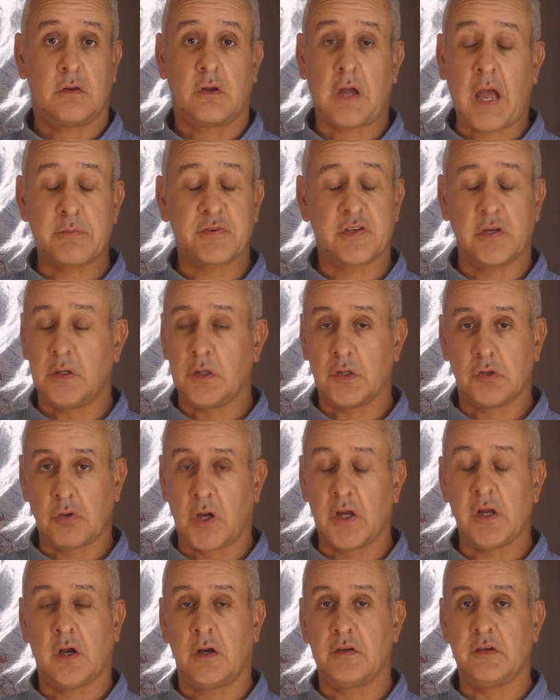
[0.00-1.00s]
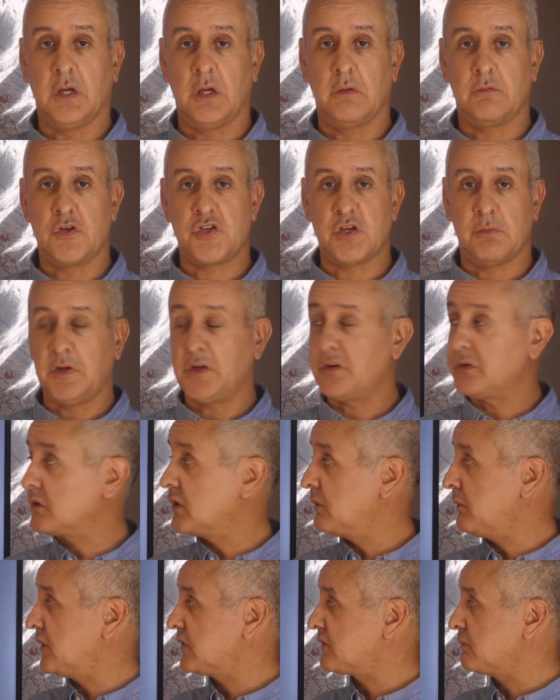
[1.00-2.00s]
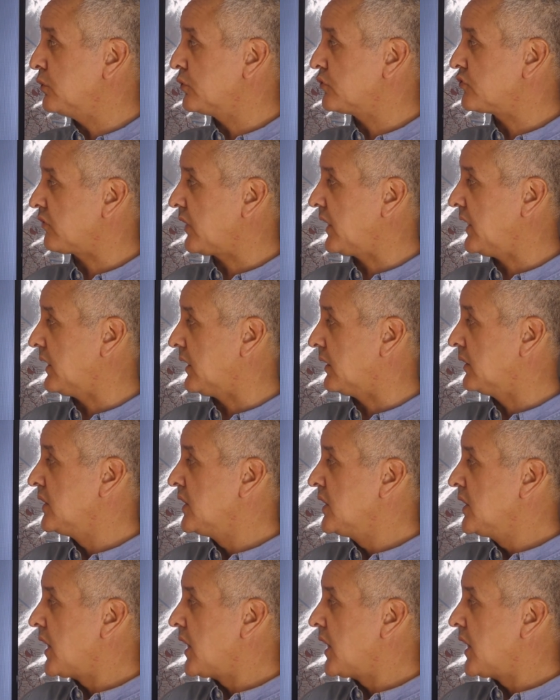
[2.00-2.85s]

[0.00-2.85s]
absolutely great idea of a Jimny, just got to be a small trailer.